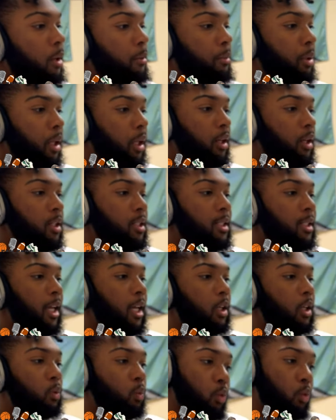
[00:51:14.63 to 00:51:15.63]
Players
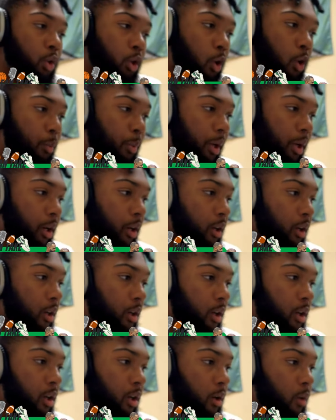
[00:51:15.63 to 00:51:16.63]
like Rudy Gobert
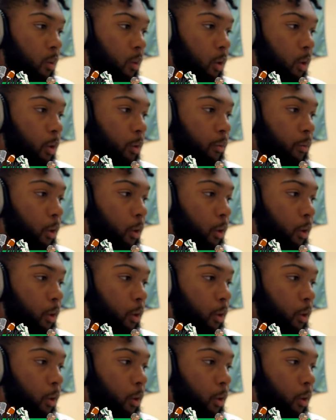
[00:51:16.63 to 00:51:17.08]
were